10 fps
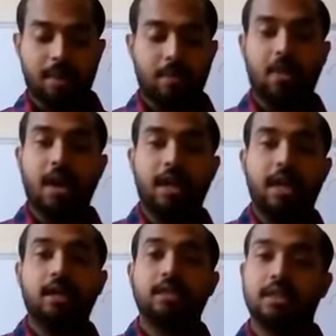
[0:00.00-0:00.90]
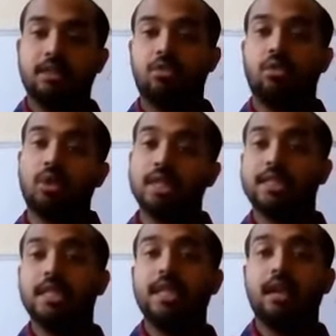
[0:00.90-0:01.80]
capita per day. Total
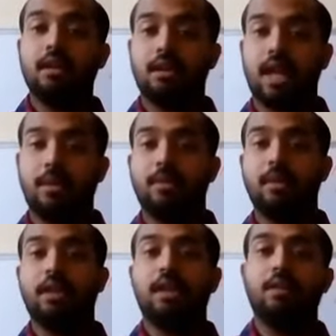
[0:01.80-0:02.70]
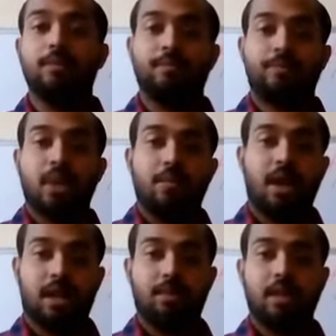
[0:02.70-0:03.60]
cereal availability
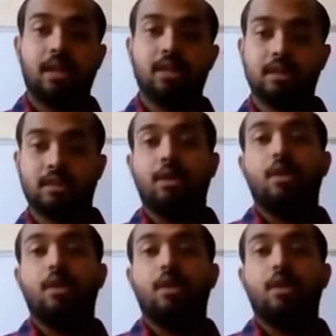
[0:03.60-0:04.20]
per capita, that is